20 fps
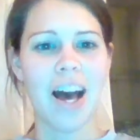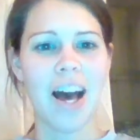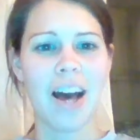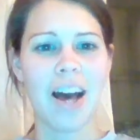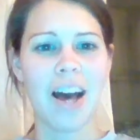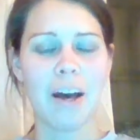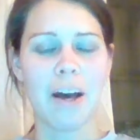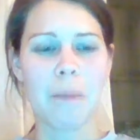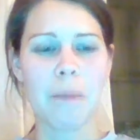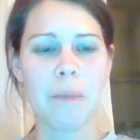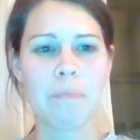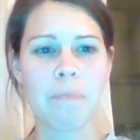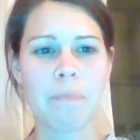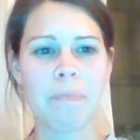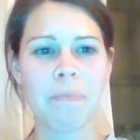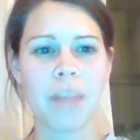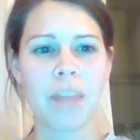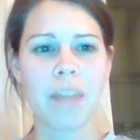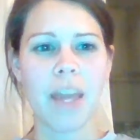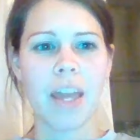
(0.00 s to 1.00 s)

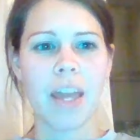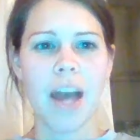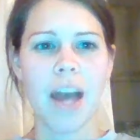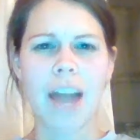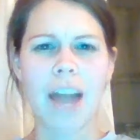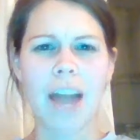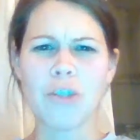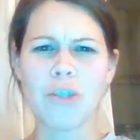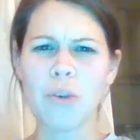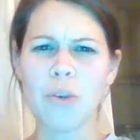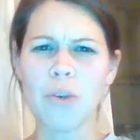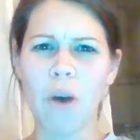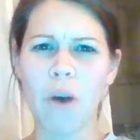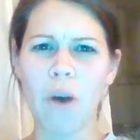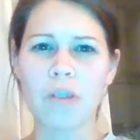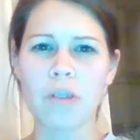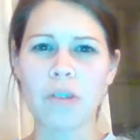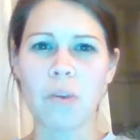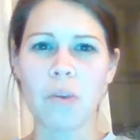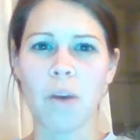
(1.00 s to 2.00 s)
I do
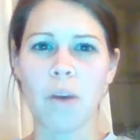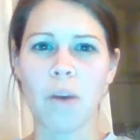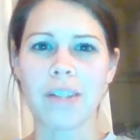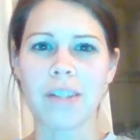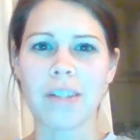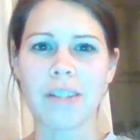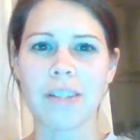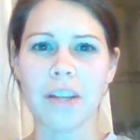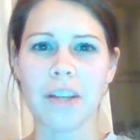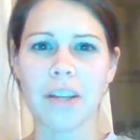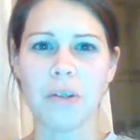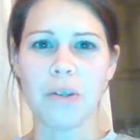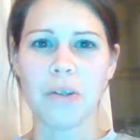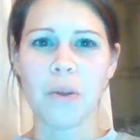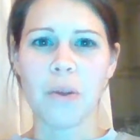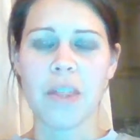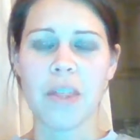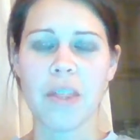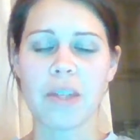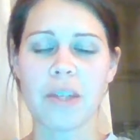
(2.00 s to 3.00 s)
also want to let you
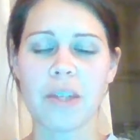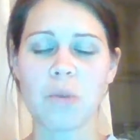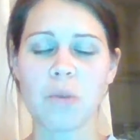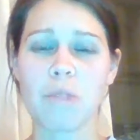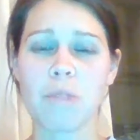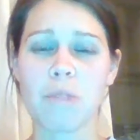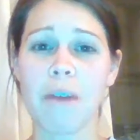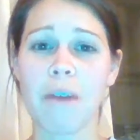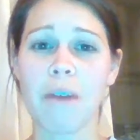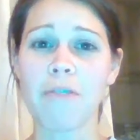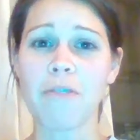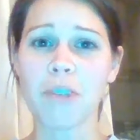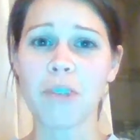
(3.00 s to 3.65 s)
know that this was my